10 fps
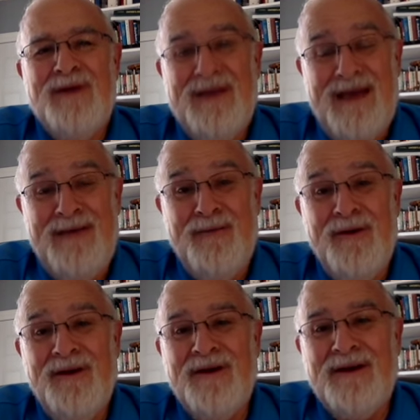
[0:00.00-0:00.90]
And
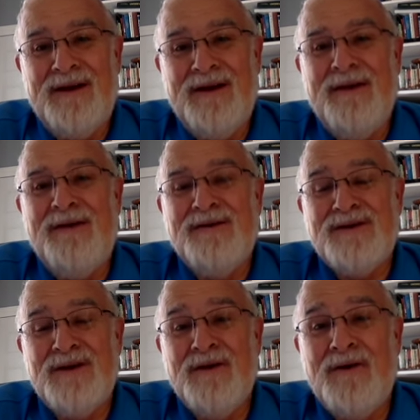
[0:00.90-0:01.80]
we are getting
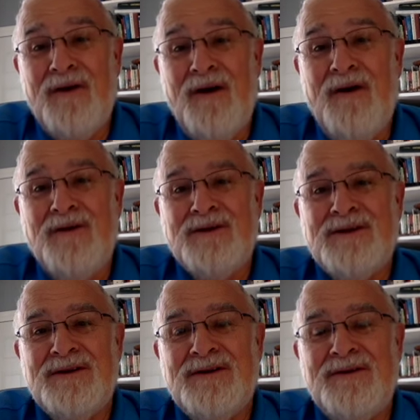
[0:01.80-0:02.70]
so close
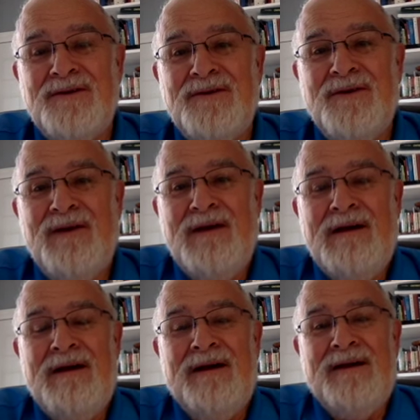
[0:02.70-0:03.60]
to
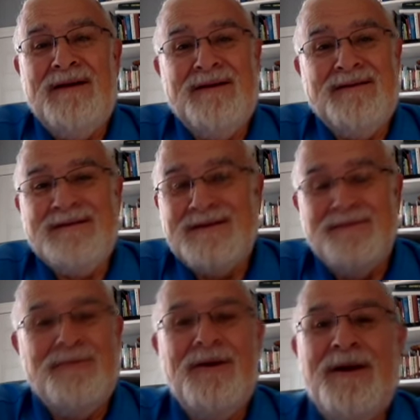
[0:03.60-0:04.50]

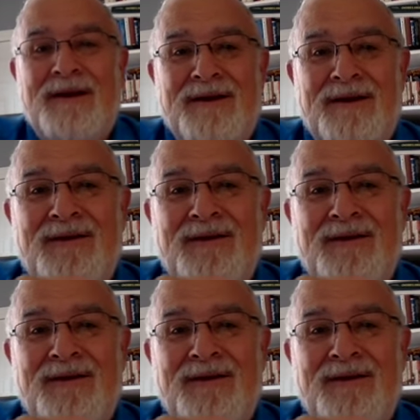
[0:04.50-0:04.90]
completing.